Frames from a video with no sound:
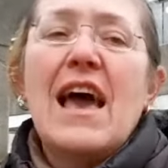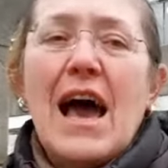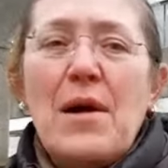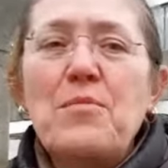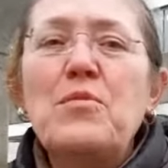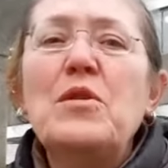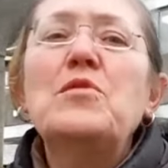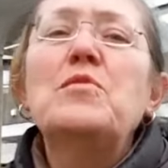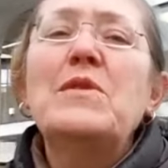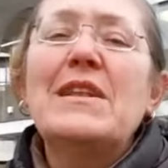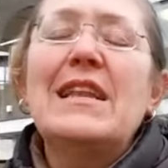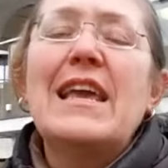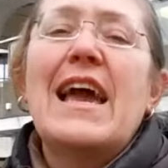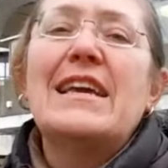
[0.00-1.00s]
And will we
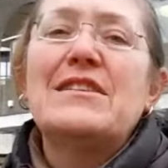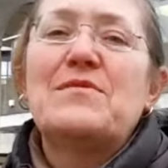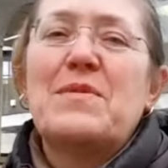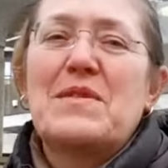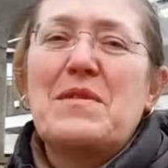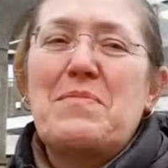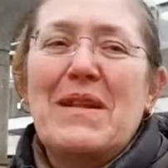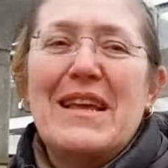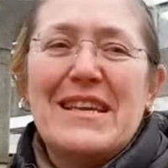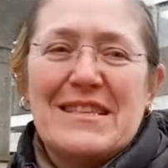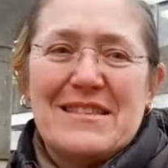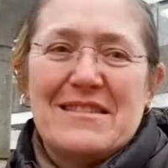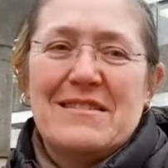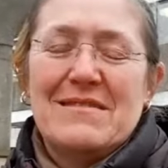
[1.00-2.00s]
liaise with the
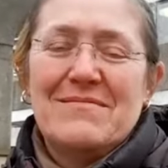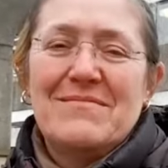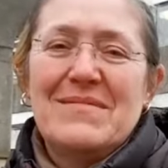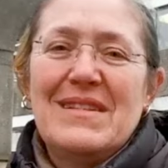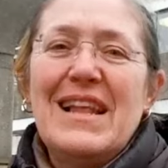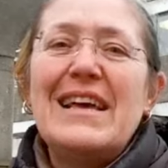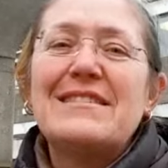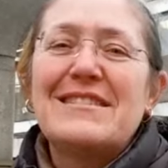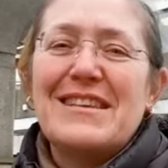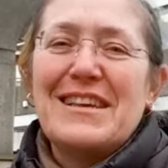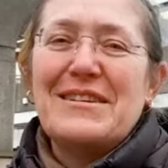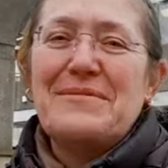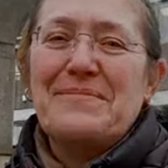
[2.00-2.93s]
police? Let's see.